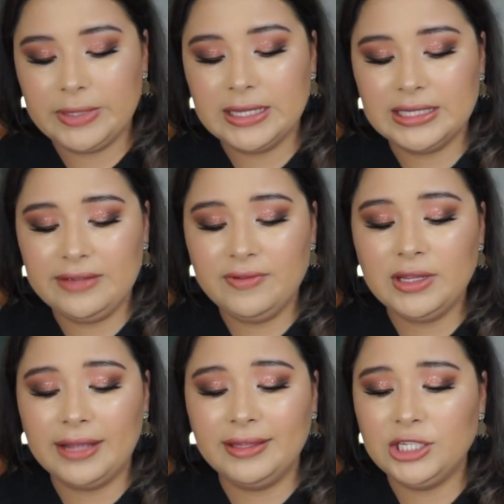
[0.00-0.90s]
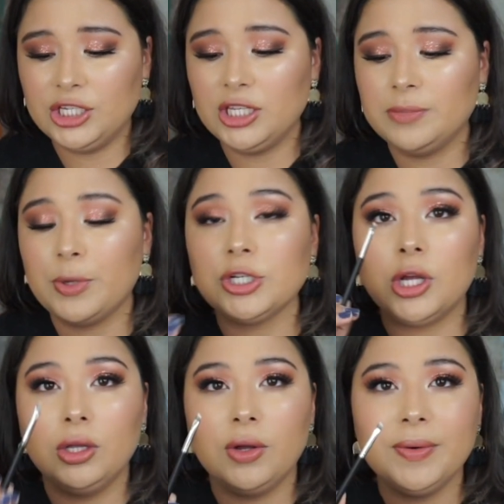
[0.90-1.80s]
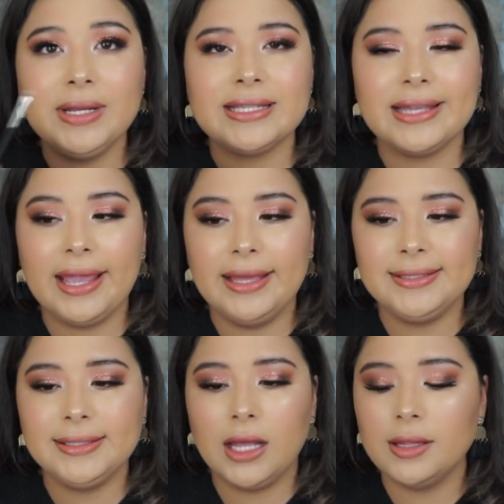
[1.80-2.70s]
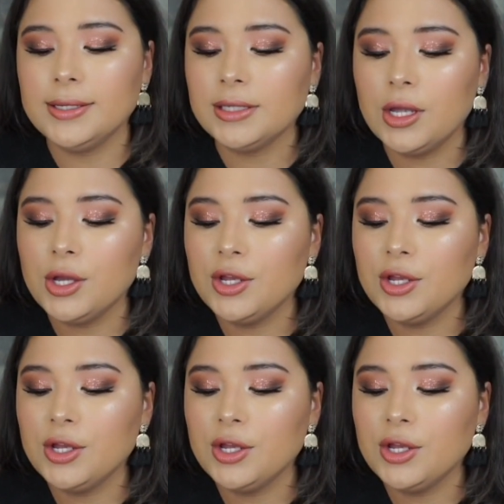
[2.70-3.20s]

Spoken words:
because even I think just this brush alone is like $18.